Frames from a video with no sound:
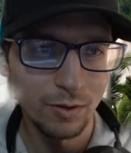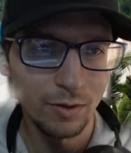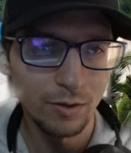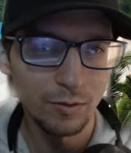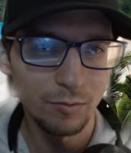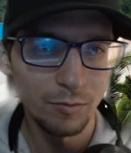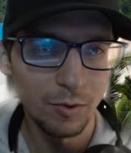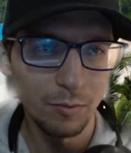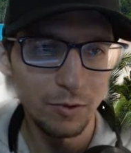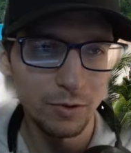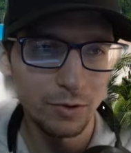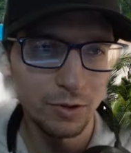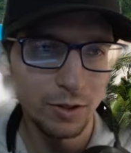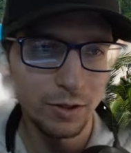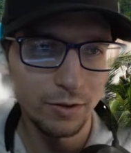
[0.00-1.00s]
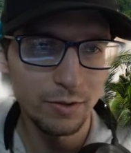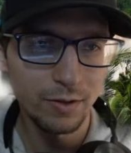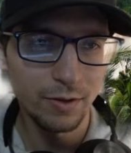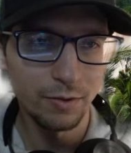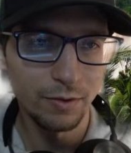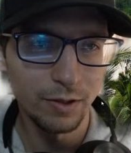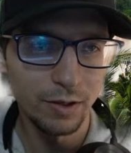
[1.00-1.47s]
I'm gonna try and use that
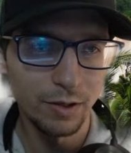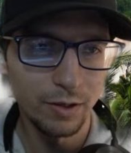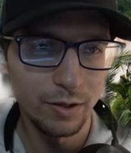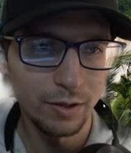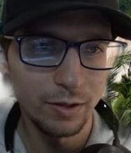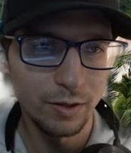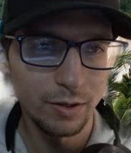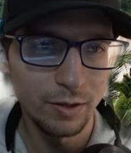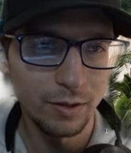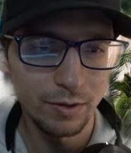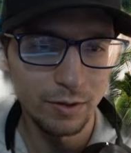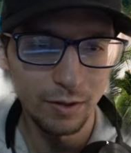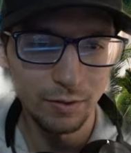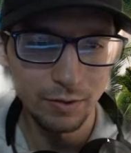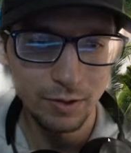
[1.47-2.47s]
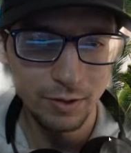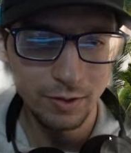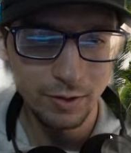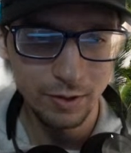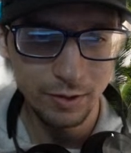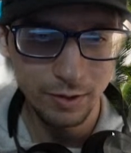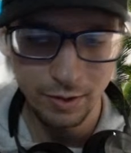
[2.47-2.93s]
one. That one
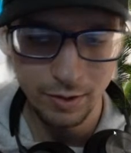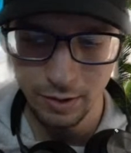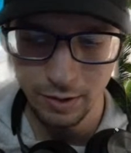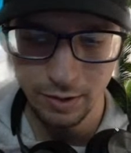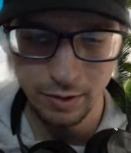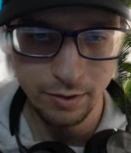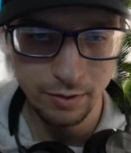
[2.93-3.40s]
starts here.